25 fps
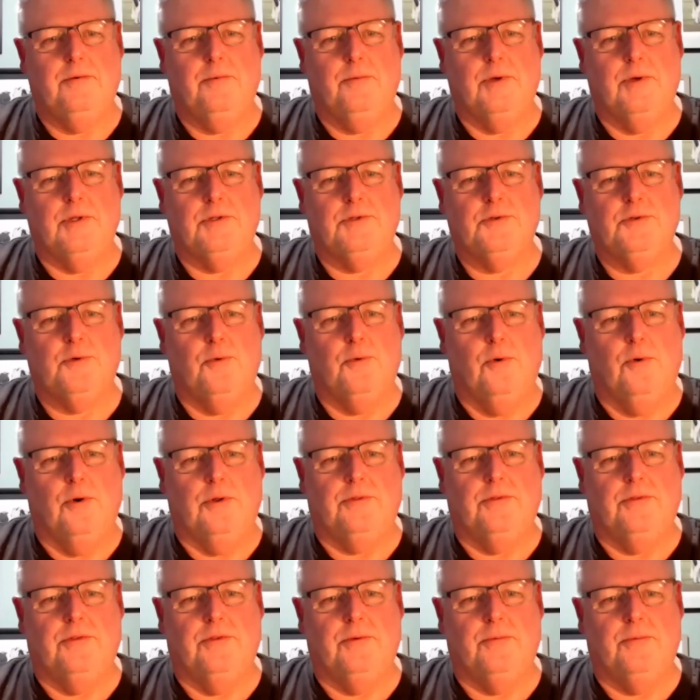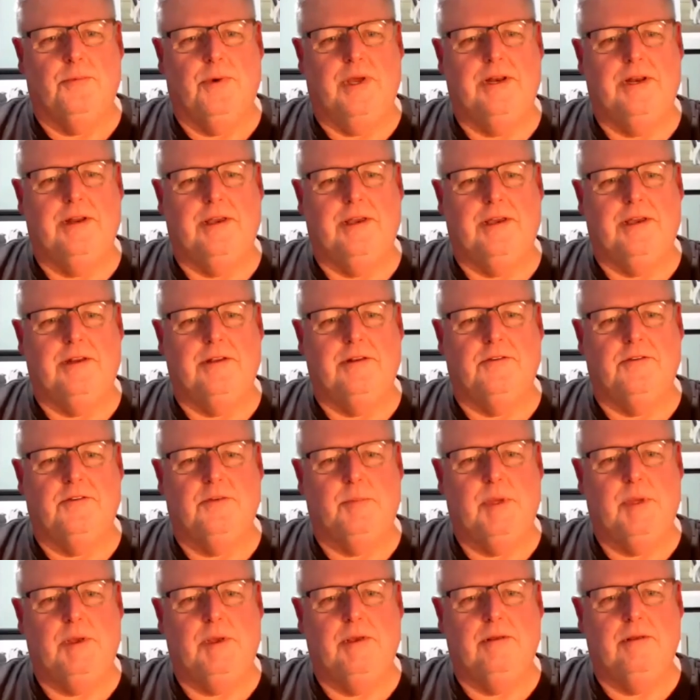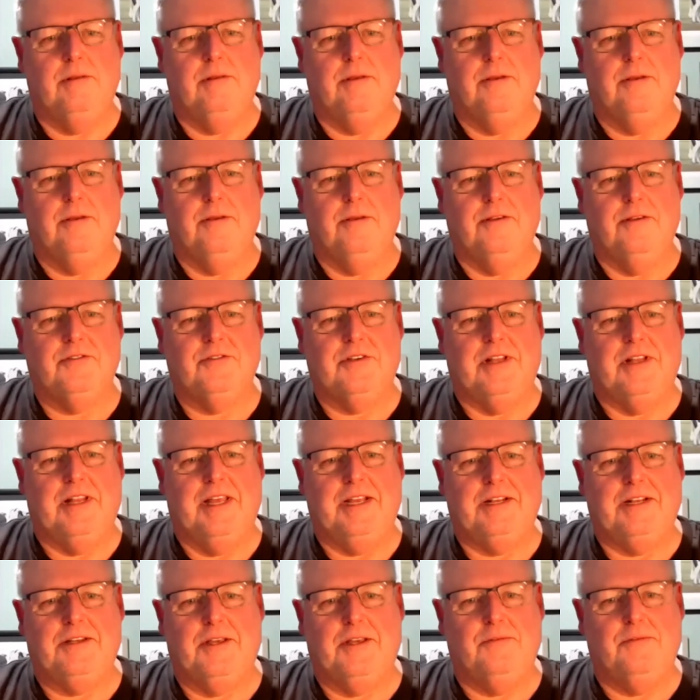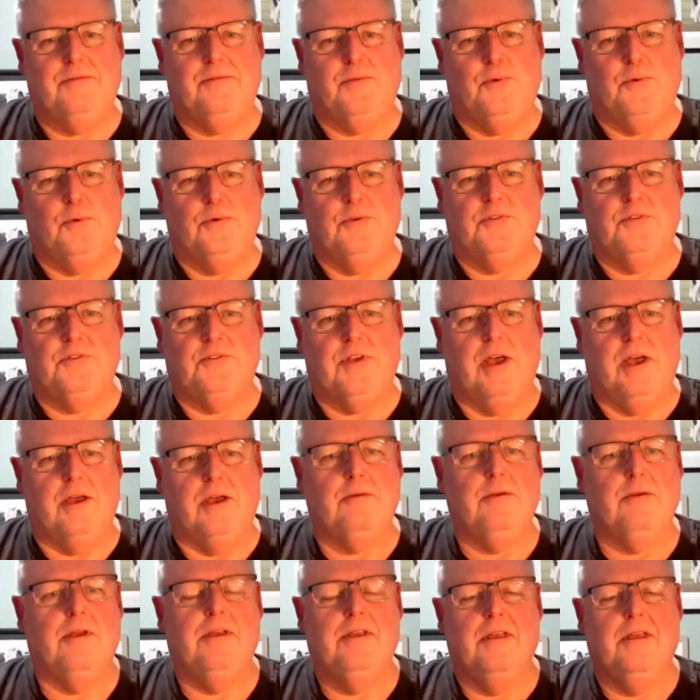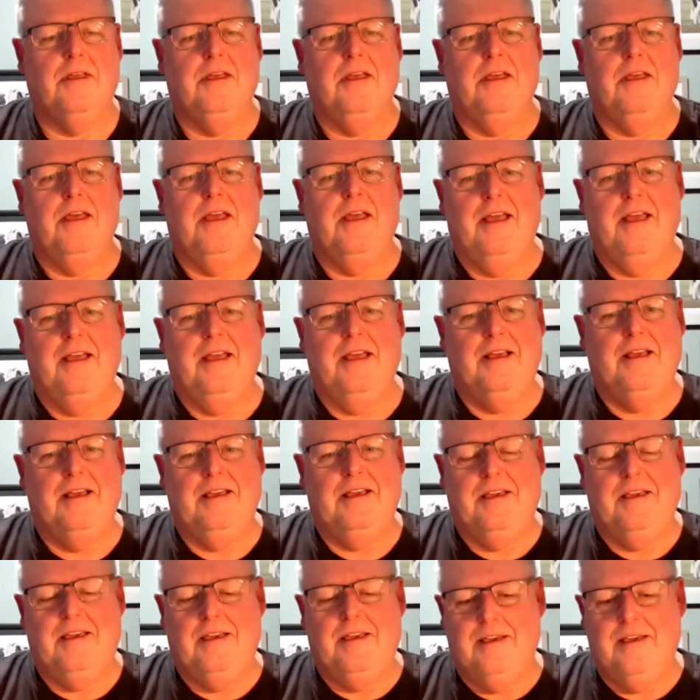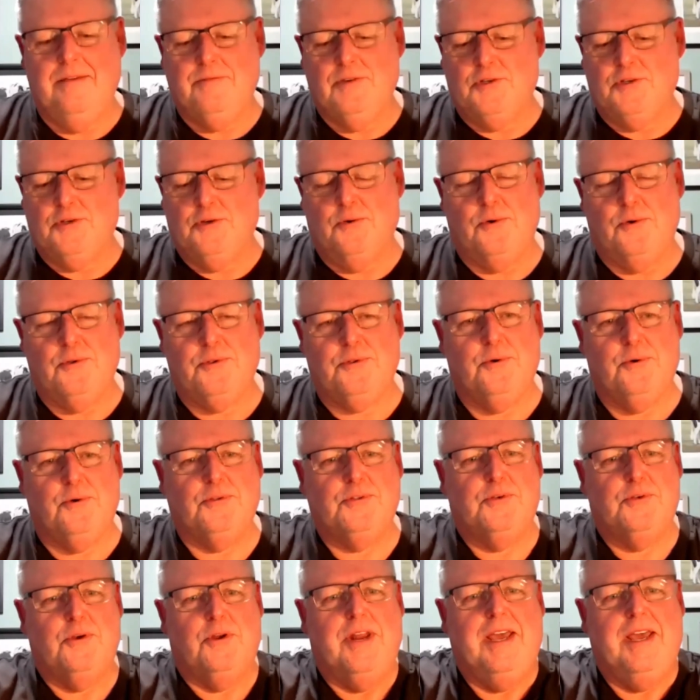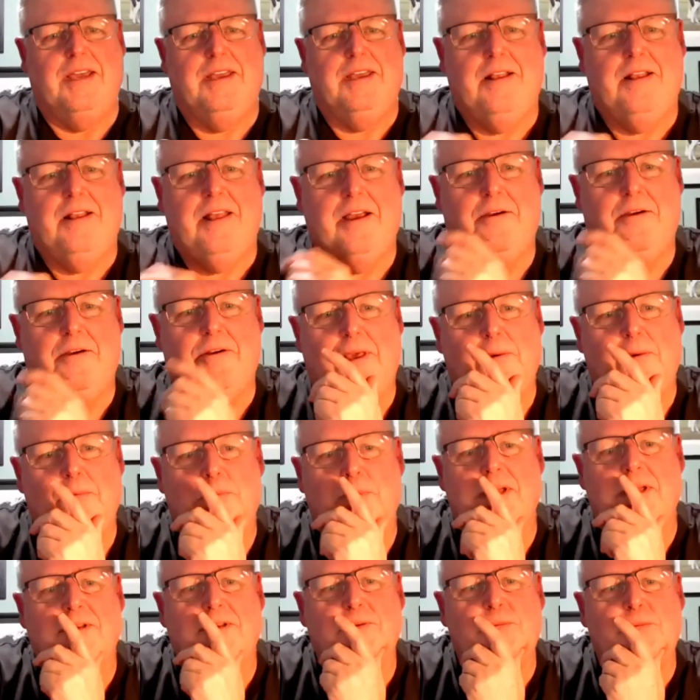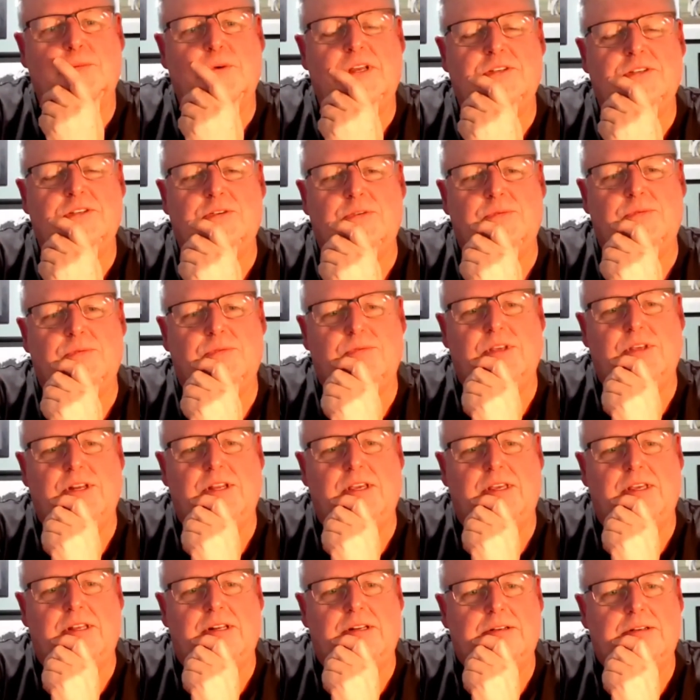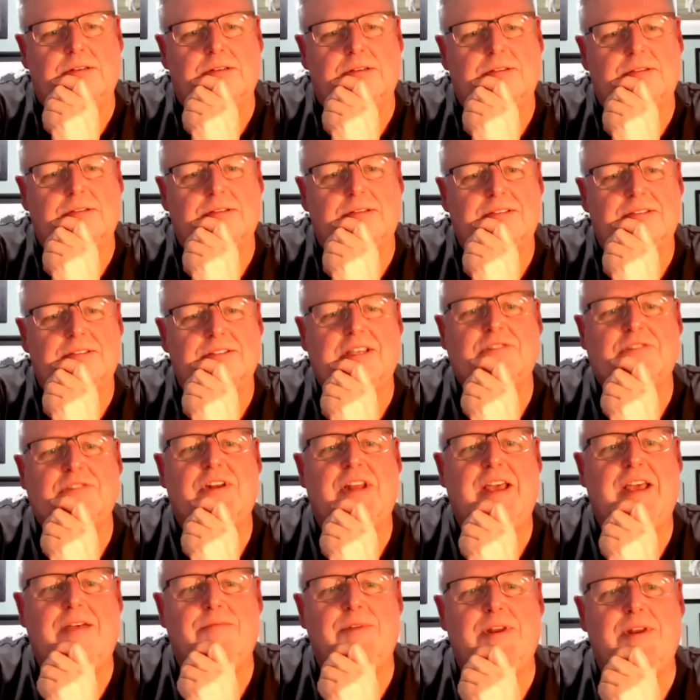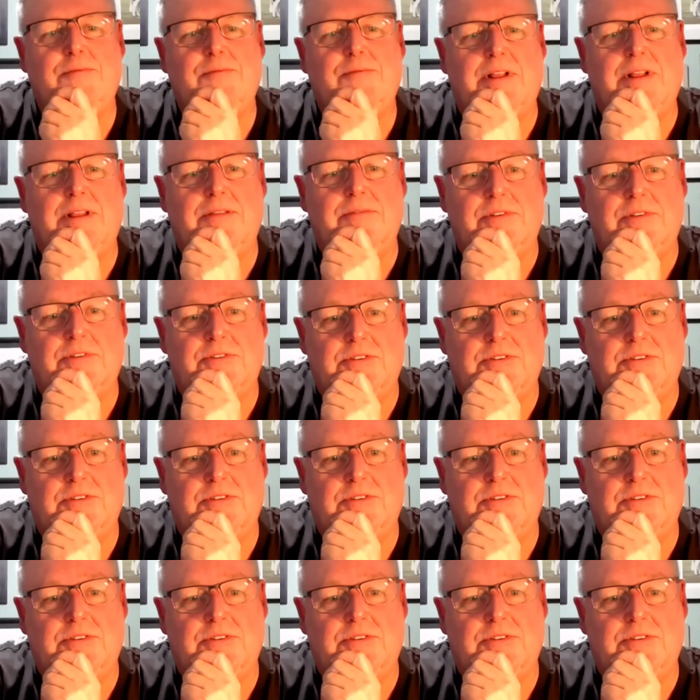were taught that we needed to be selecting for. So give us your thoughts on angularity. Where does it fit in? Does it have any relevance?